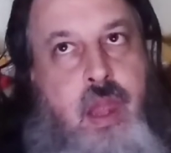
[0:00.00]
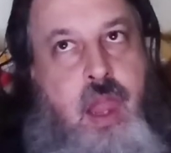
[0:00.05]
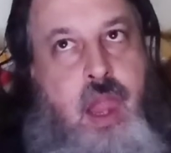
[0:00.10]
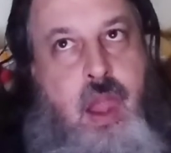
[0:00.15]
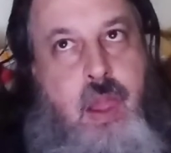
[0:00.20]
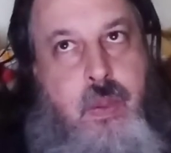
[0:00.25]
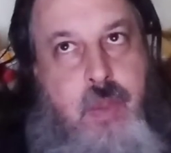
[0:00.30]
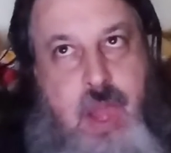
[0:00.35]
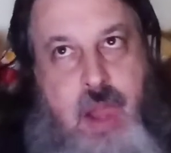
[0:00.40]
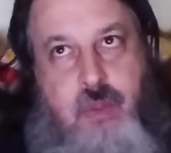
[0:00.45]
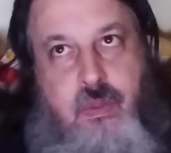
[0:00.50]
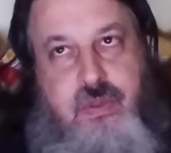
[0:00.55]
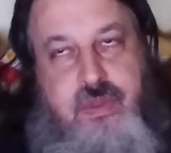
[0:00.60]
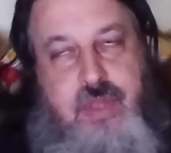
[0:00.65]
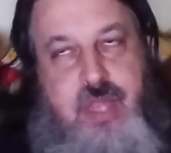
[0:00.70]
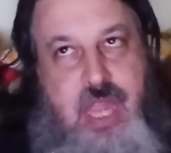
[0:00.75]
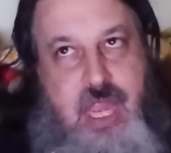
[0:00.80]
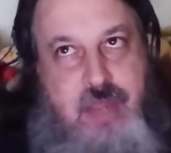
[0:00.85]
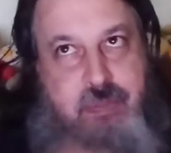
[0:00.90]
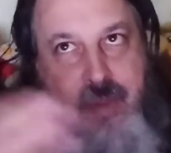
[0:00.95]
and that will
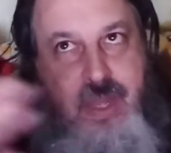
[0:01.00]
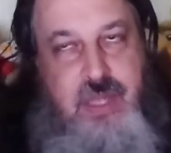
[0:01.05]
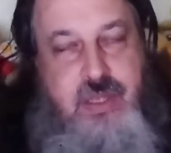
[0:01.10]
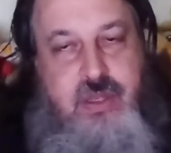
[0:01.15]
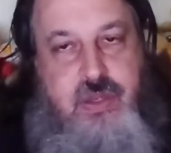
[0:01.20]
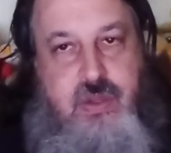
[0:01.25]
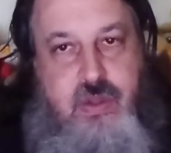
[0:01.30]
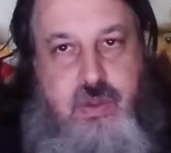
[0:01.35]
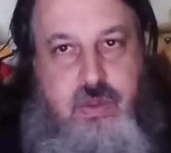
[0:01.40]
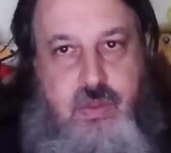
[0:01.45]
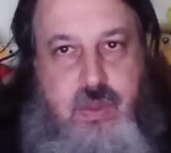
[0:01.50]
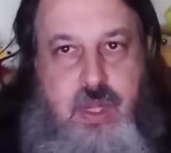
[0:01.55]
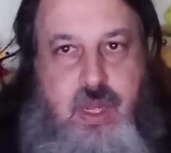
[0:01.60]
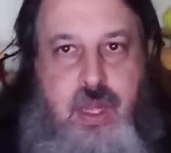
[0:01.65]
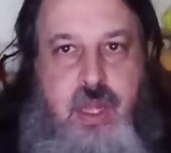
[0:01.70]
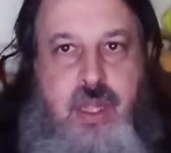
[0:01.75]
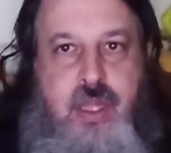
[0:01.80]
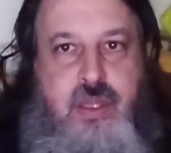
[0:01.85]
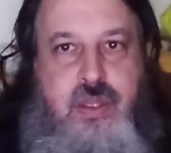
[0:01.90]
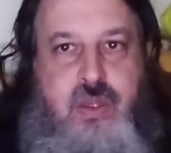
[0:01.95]
take me
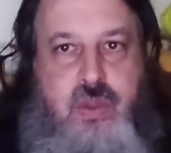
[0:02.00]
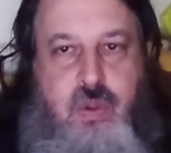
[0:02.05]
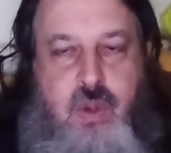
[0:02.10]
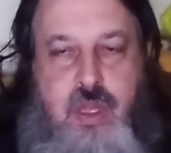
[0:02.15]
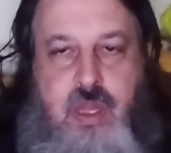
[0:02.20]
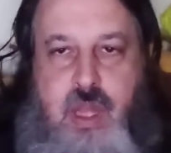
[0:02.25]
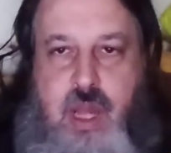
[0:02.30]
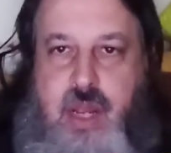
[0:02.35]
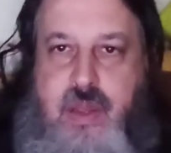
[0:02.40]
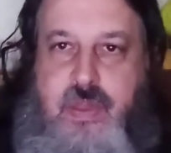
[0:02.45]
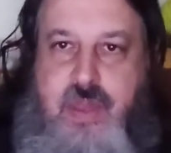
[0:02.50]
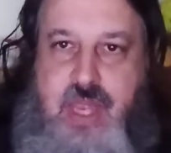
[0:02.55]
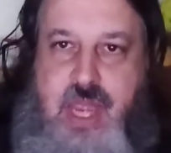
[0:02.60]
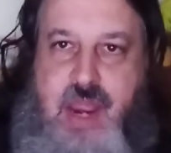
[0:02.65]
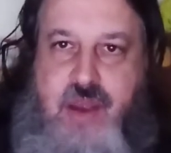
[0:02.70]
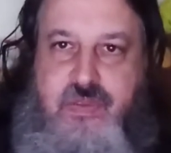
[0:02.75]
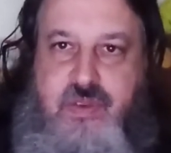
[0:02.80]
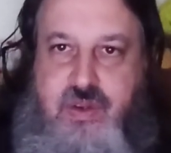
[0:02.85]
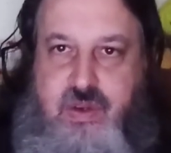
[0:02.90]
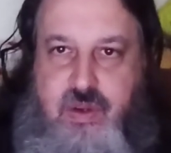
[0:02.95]
to 2 o'clock in the
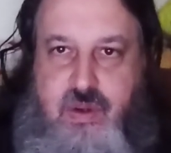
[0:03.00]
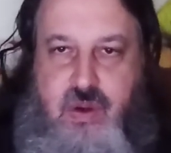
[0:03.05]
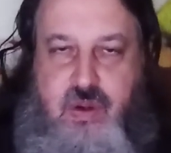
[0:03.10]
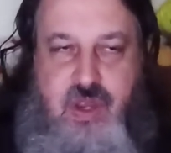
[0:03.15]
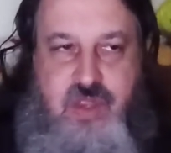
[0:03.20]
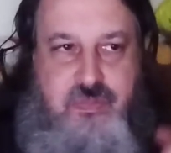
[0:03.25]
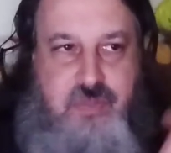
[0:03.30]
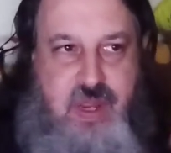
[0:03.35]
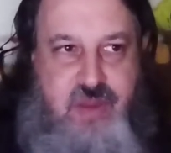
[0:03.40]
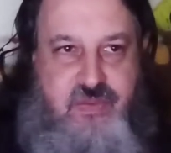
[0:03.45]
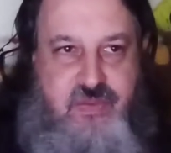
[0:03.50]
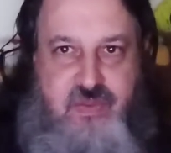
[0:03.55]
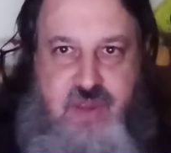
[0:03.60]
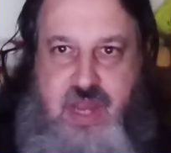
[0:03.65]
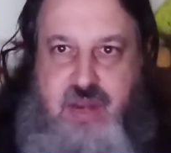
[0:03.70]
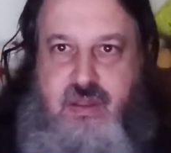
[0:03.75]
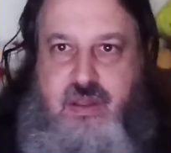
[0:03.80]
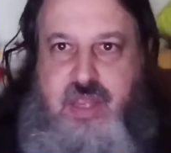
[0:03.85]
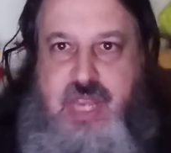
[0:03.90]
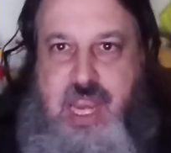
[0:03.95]
afternoon as my
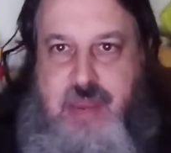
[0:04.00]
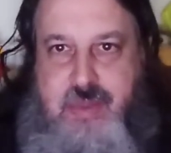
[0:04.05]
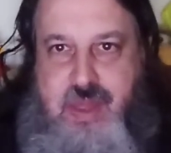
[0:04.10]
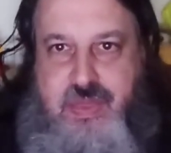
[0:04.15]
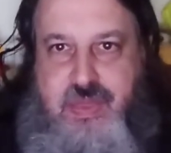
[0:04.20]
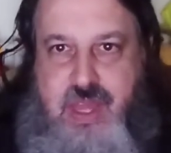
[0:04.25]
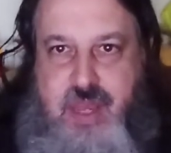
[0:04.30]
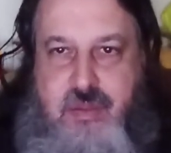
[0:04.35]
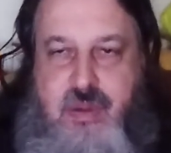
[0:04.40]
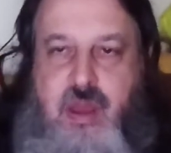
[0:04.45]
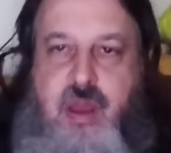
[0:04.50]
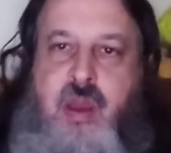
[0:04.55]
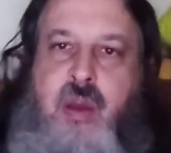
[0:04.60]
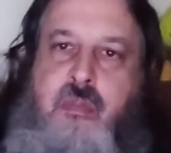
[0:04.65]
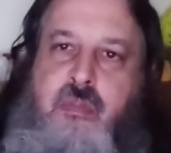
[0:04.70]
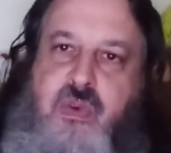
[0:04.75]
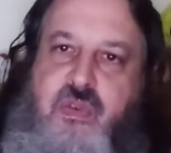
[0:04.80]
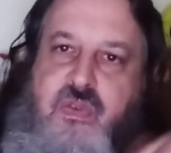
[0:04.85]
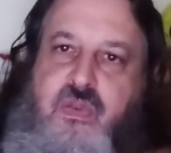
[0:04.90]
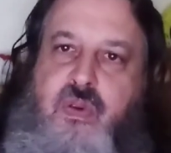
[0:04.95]
final gaming thing
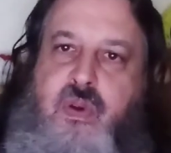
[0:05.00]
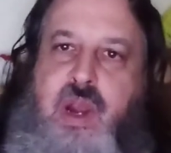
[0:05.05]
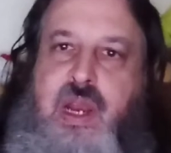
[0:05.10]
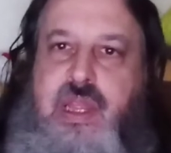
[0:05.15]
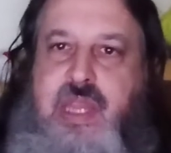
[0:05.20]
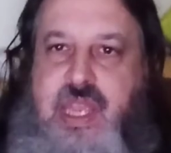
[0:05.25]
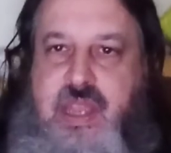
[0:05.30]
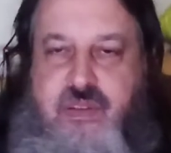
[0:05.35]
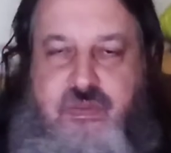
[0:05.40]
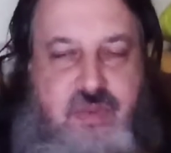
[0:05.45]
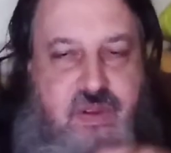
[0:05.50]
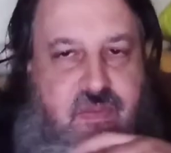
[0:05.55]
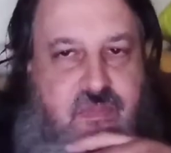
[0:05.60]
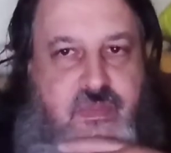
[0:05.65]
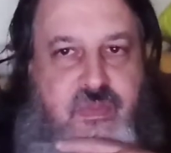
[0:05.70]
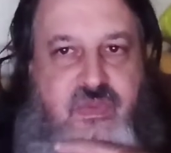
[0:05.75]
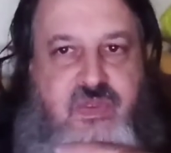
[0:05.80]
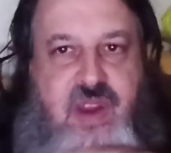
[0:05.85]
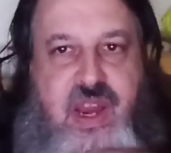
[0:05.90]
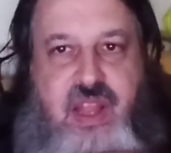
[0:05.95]
before I leave, my
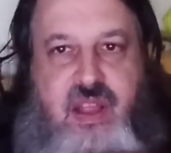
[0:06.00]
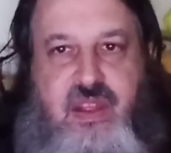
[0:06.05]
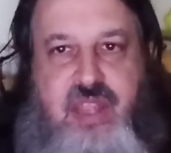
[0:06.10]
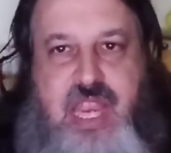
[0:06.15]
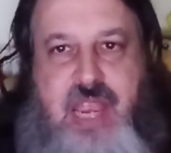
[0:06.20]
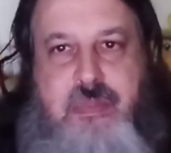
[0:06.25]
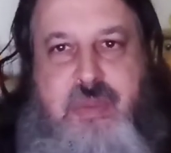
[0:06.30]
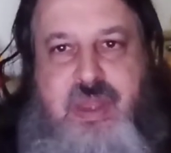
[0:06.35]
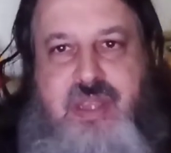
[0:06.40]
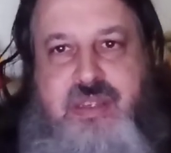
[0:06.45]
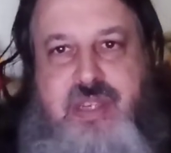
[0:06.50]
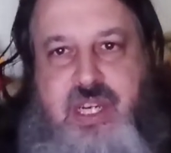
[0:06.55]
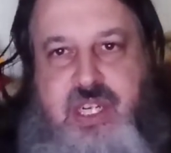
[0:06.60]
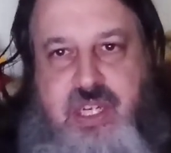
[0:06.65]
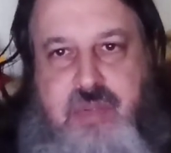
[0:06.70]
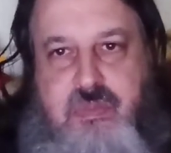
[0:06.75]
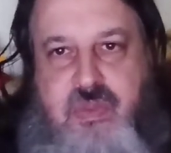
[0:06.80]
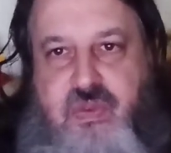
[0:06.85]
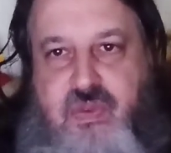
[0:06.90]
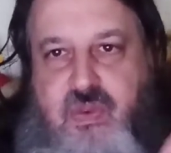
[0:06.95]
final gaming
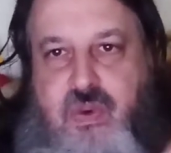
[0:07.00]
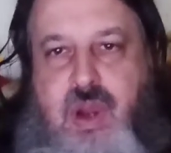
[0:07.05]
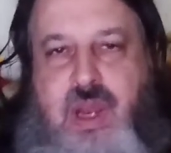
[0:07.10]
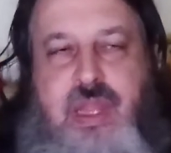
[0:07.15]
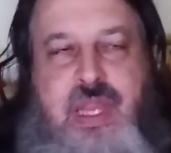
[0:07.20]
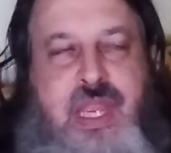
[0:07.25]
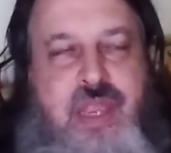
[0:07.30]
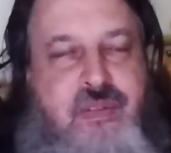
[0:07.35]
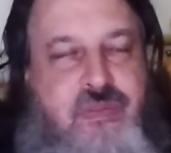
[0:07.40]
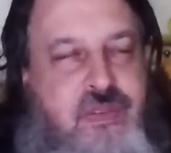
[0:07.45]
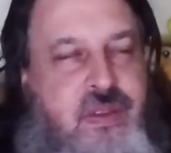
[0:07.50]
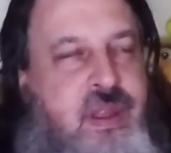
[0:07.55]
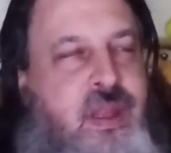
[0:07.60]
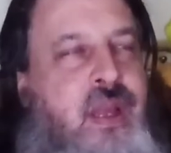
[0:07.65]
session before I leave.